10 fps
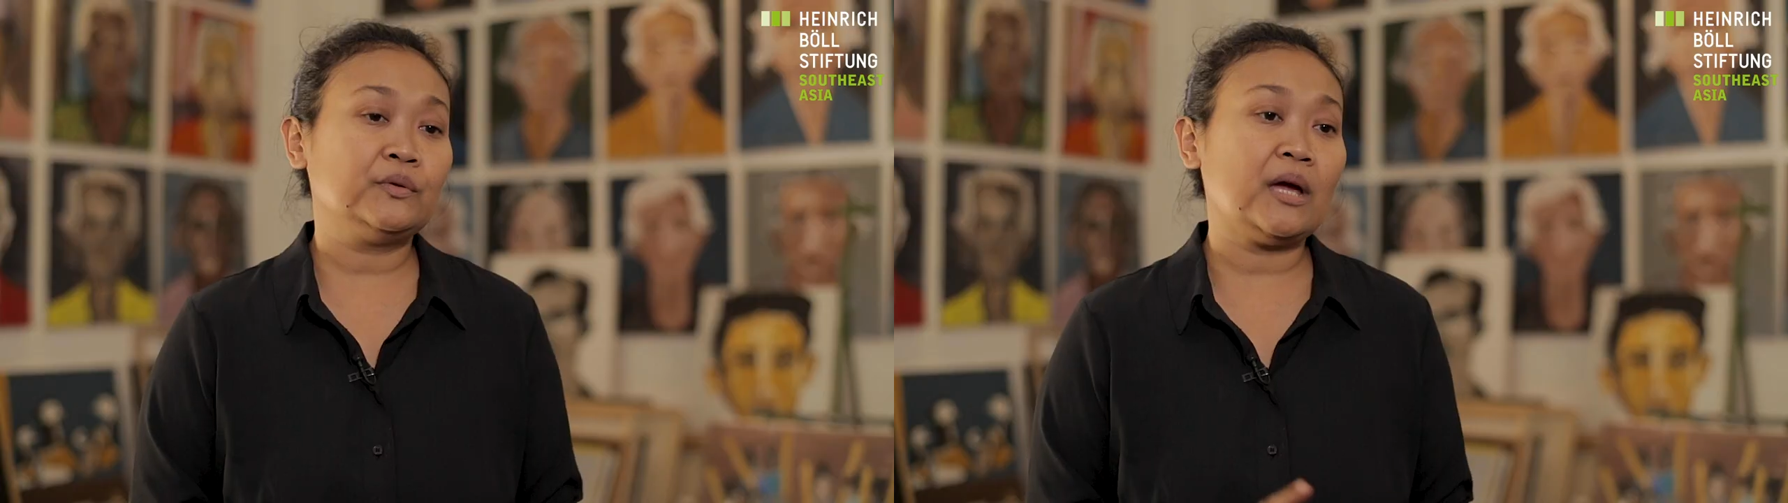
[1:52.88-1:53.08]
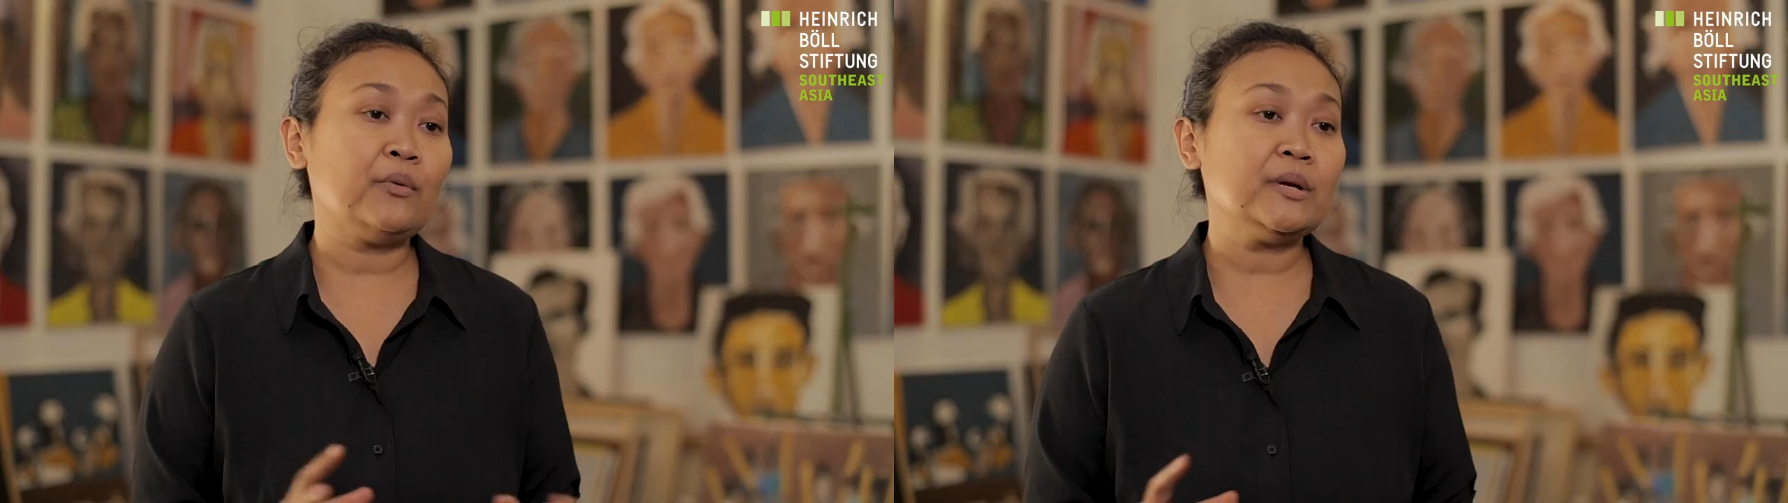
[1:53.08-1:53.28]

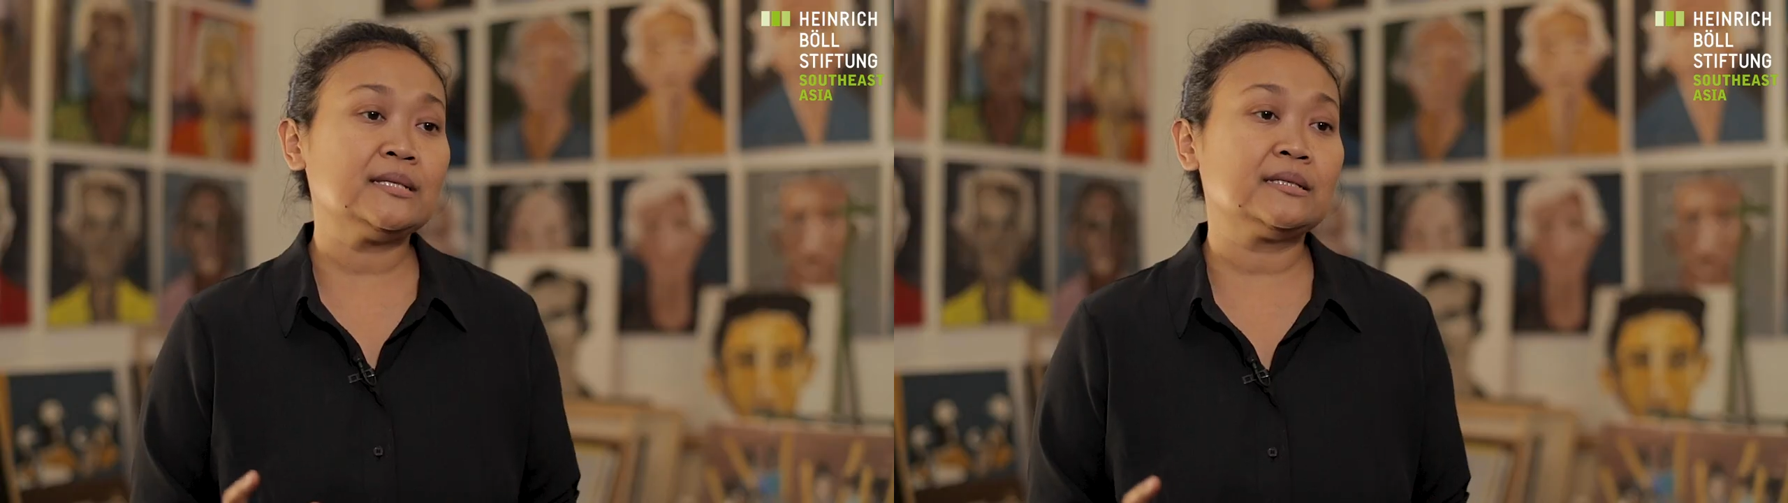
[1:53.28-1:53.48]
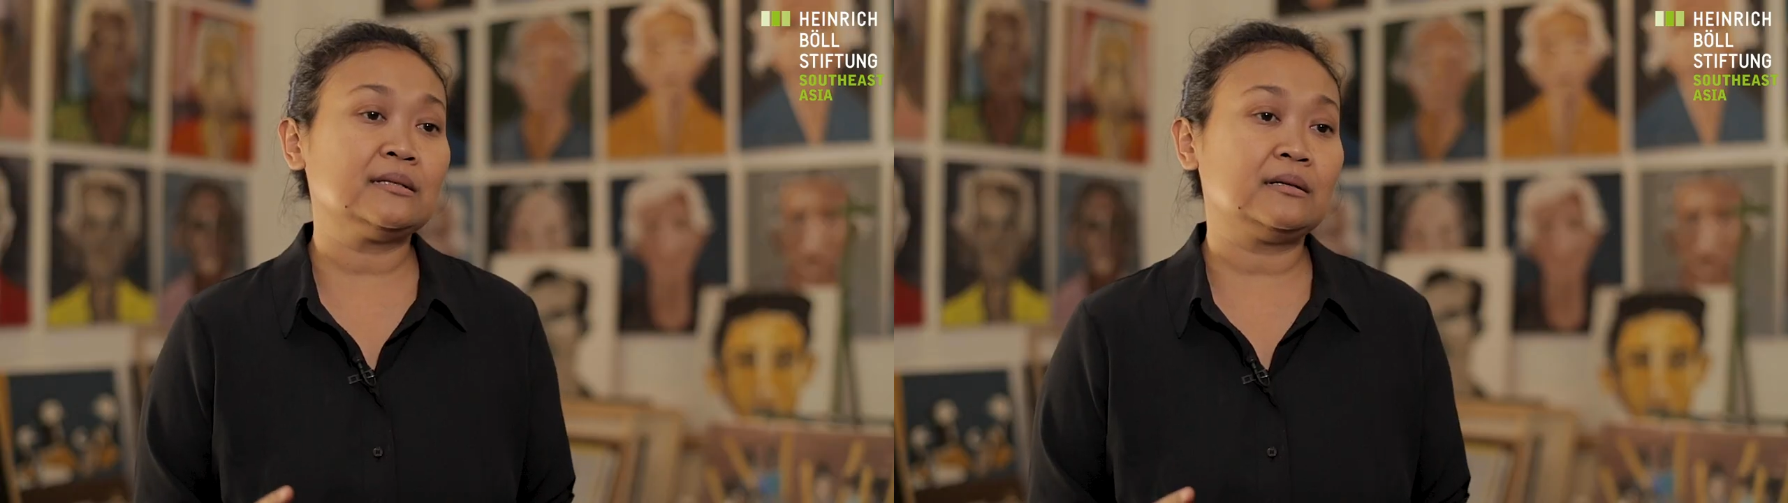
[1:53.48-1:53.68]
There
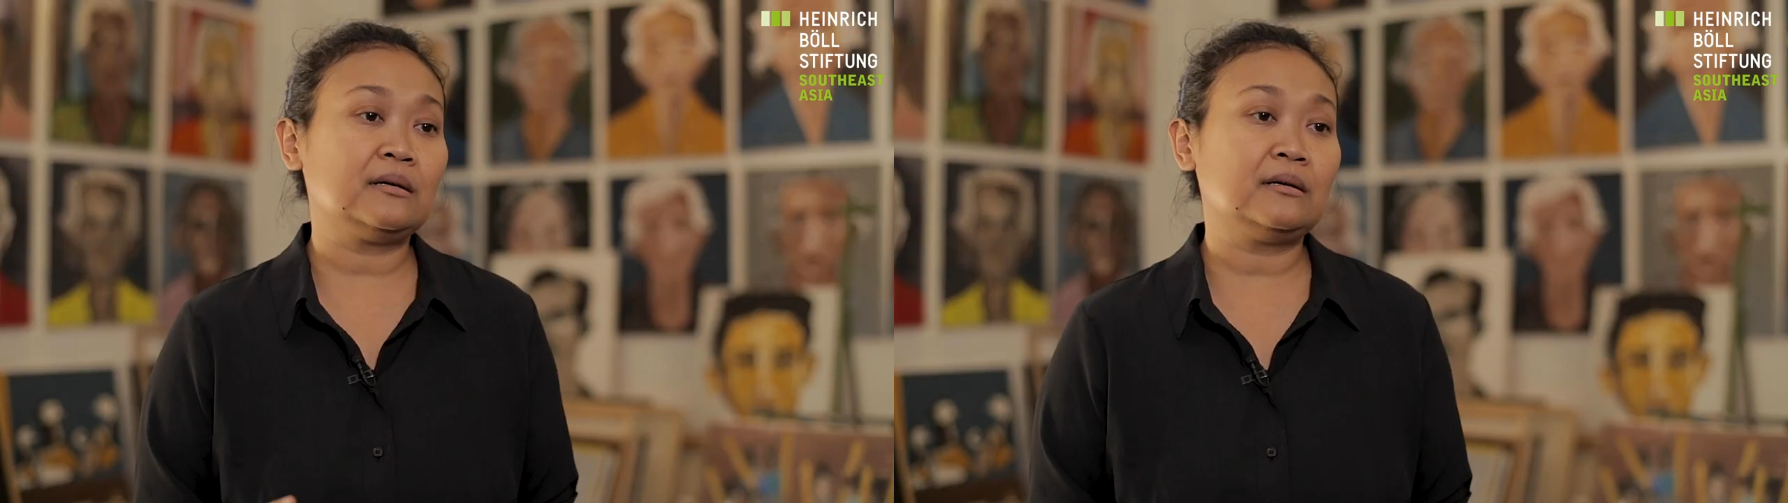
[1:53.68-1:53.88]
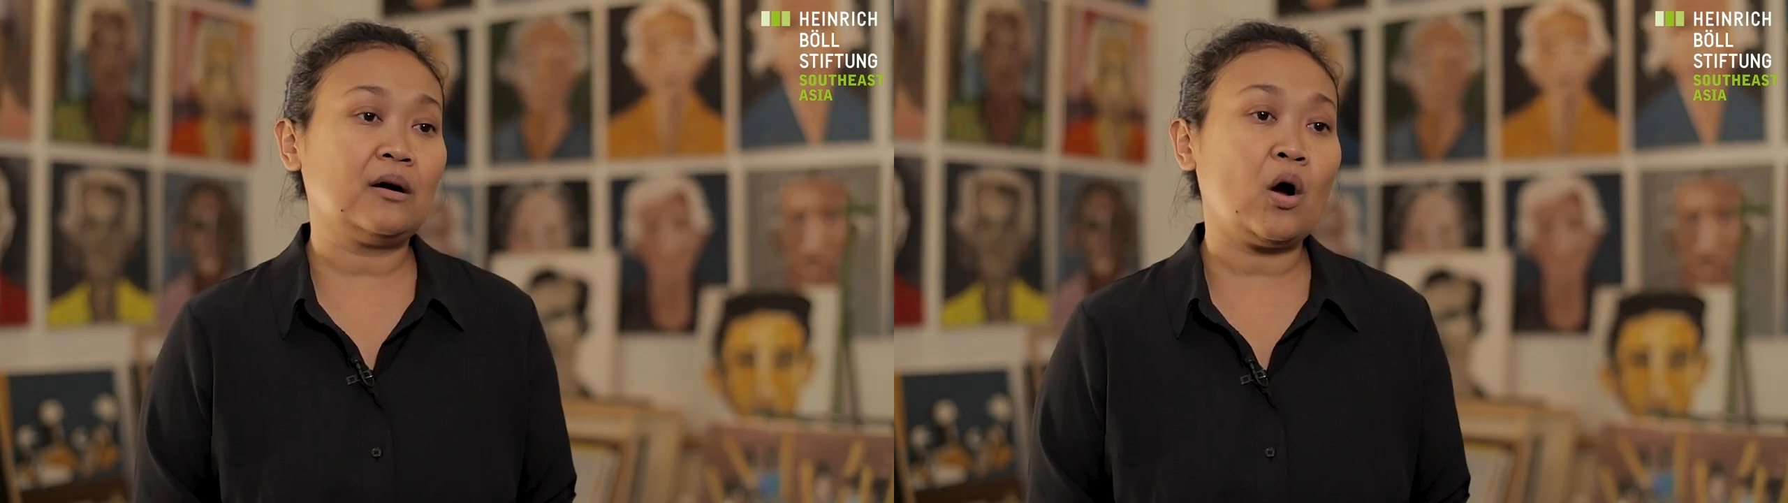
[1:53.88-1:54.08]
is
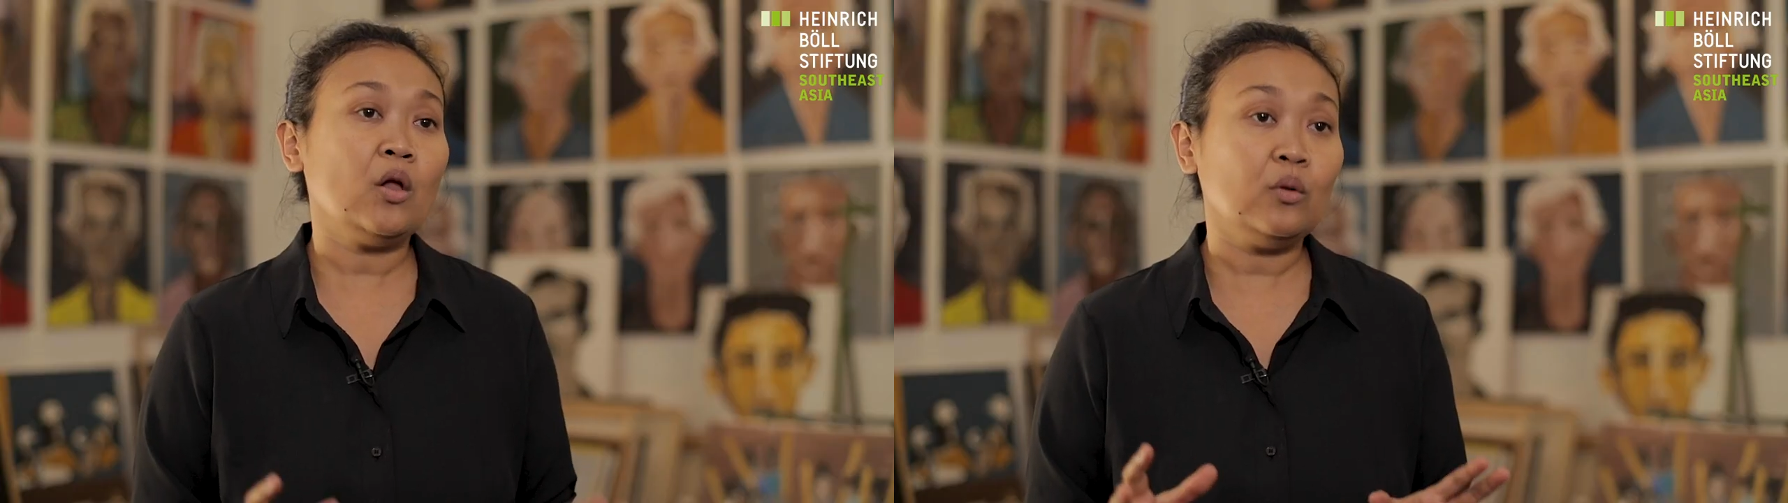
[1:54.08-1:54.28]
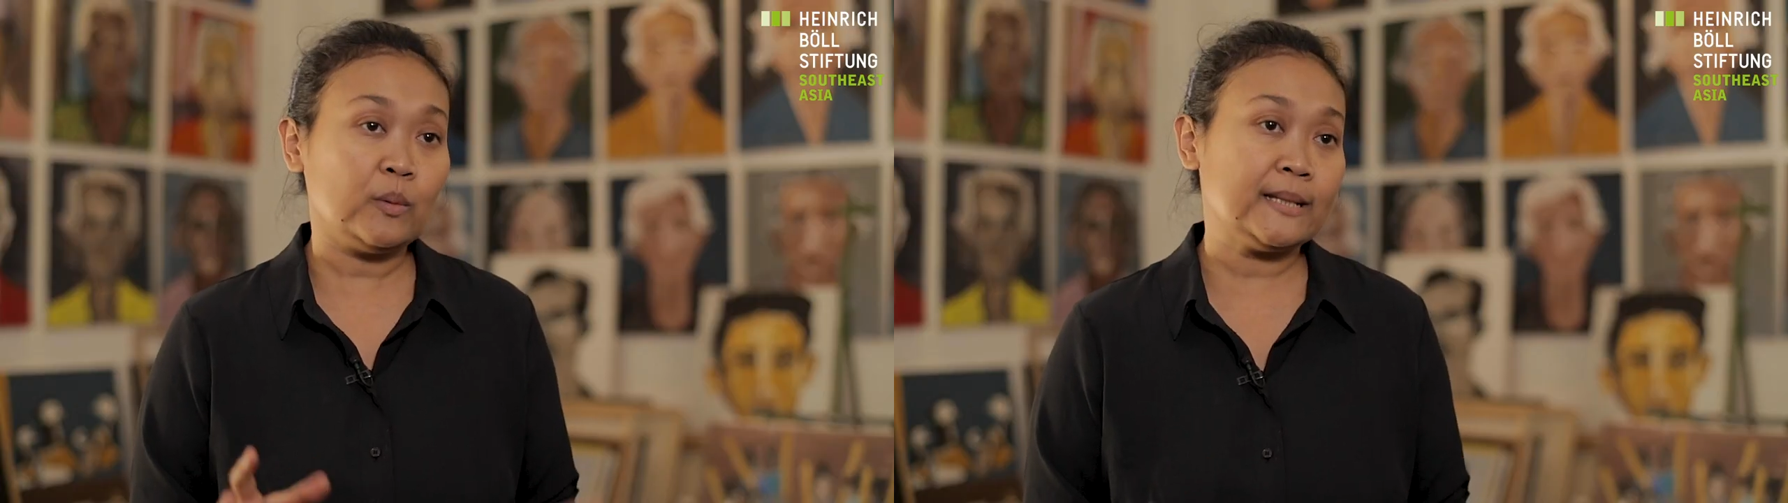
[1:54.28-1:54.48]

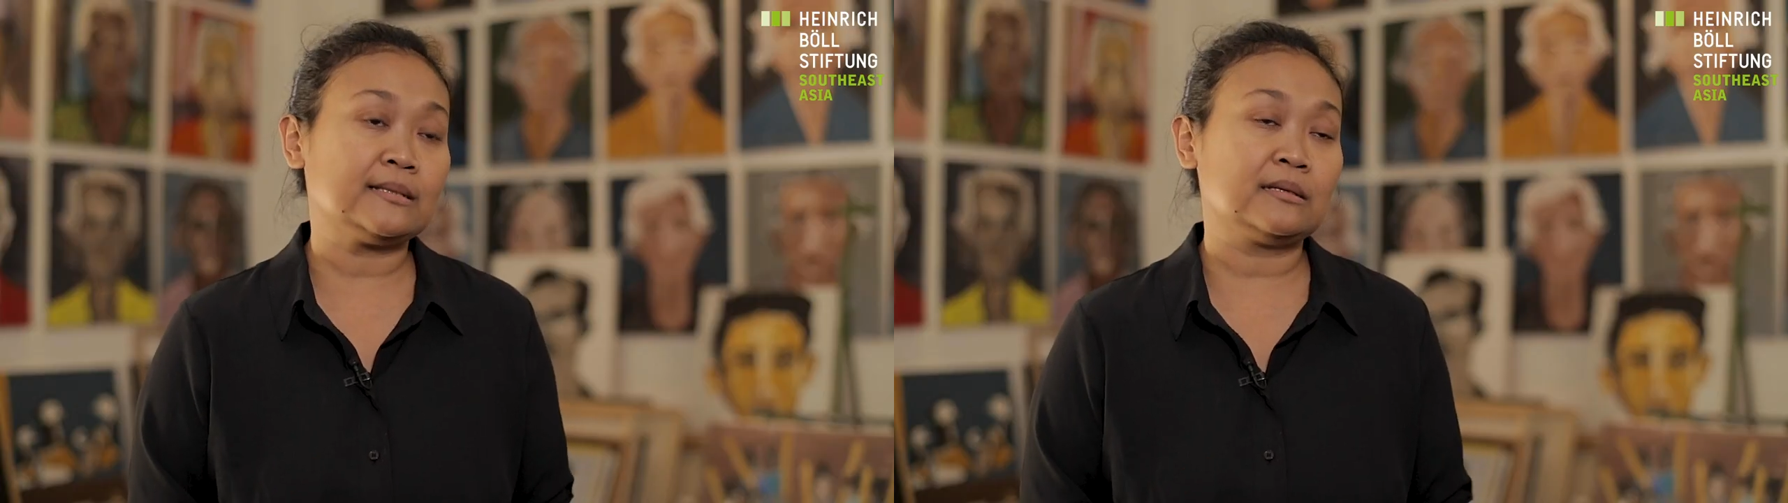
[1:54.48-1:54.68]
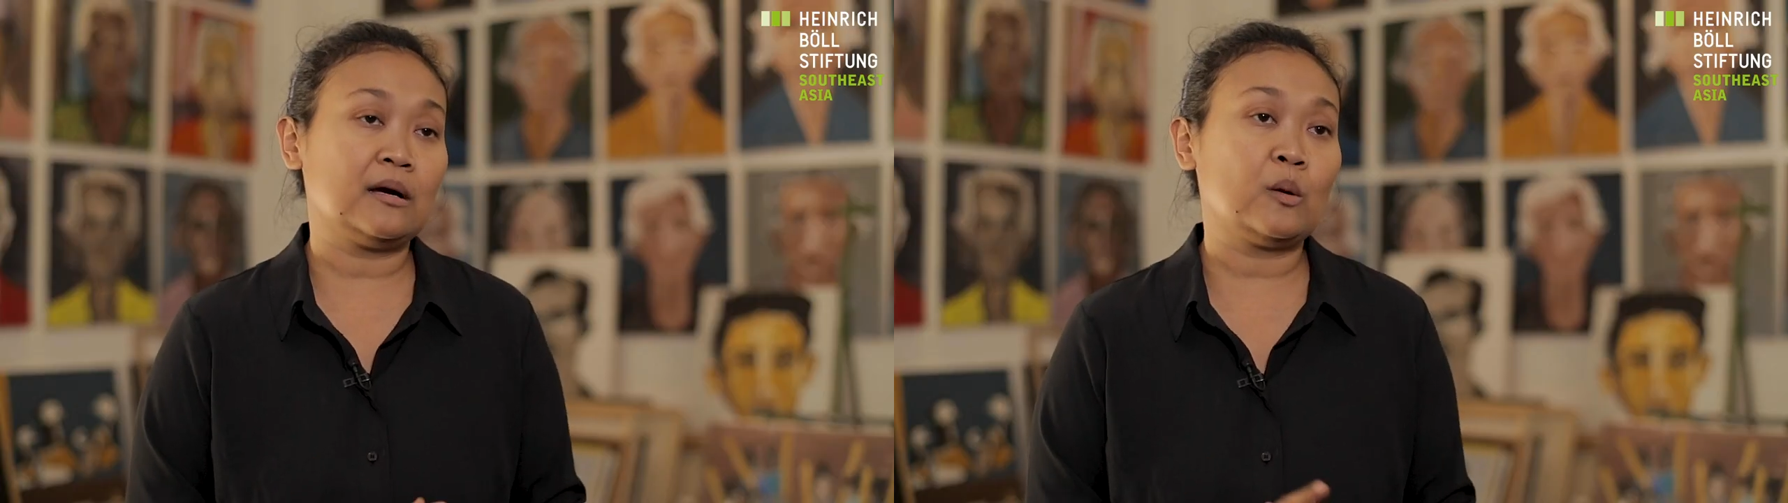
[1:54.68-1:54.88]
always